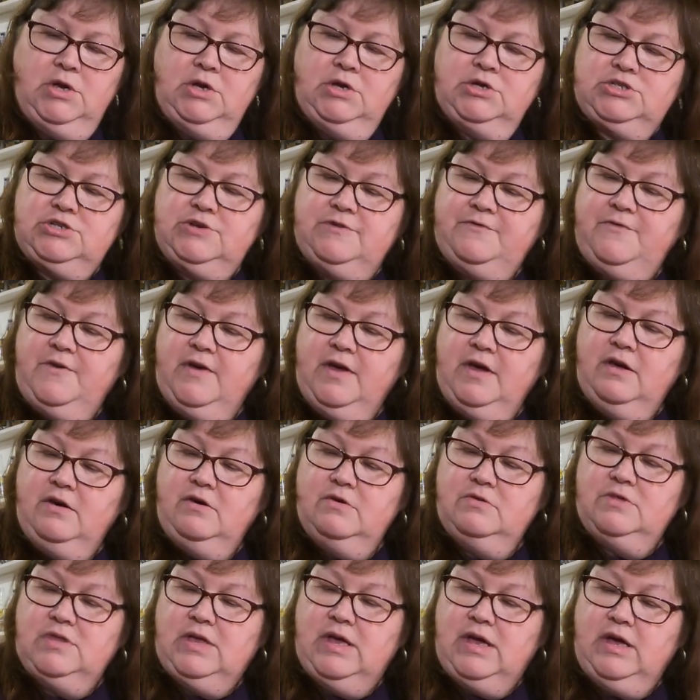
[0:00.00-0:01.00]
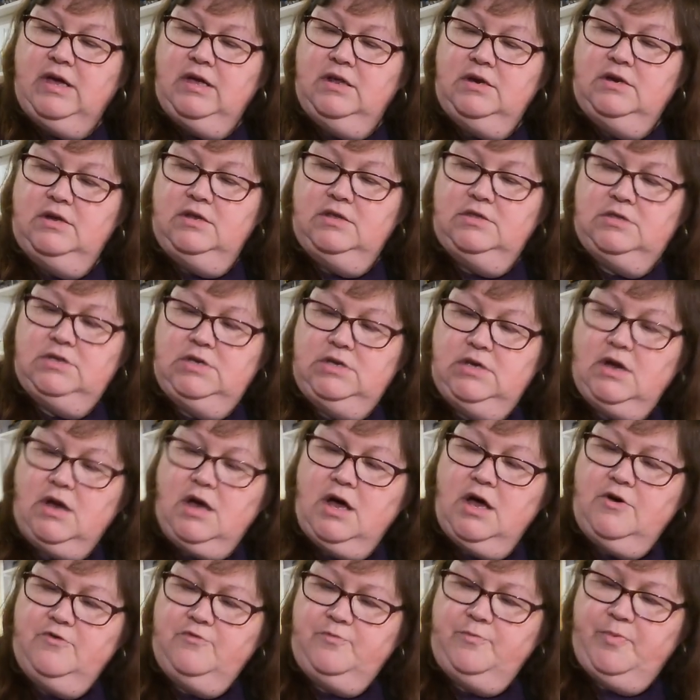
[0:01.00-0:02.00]
she found that the
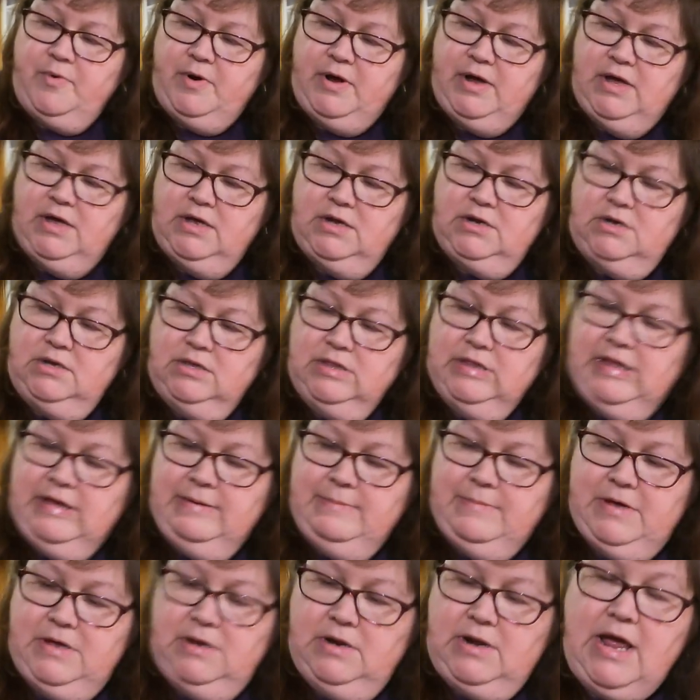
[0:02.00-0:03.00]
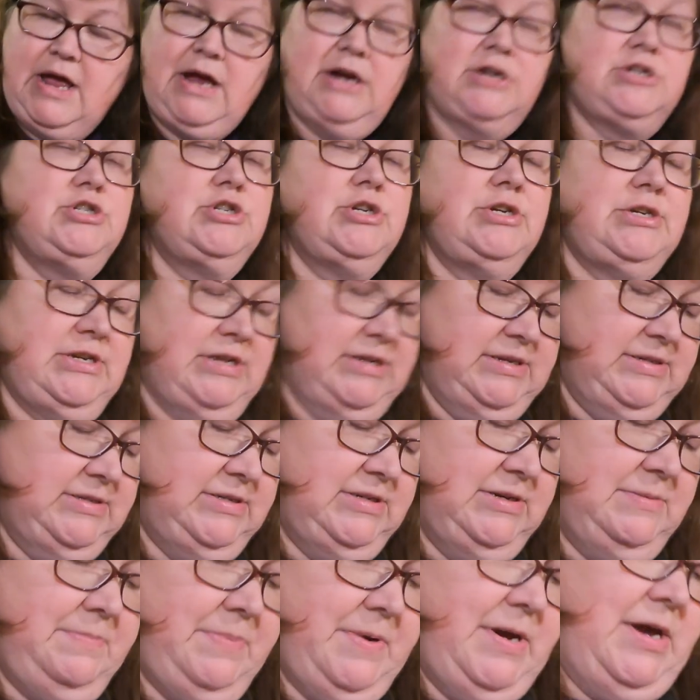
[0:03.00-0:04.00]
off-brand lemon actually
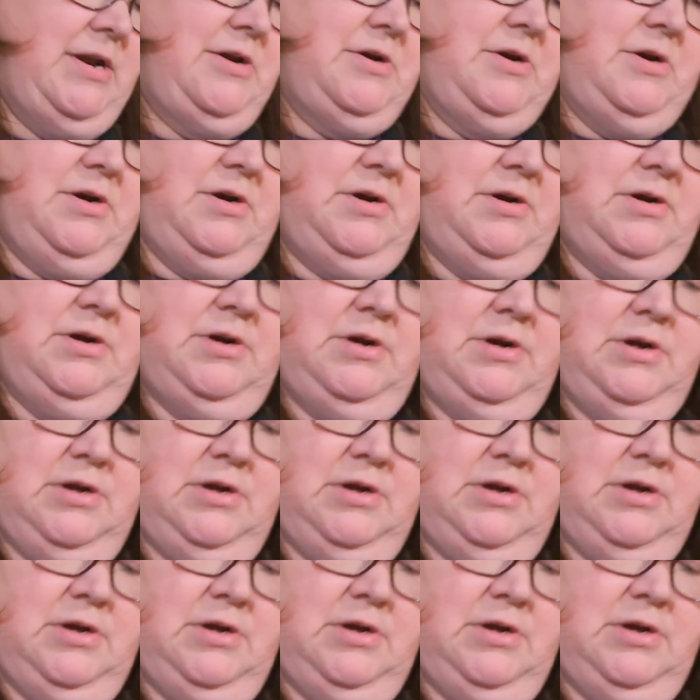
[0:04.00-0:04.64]
tasted better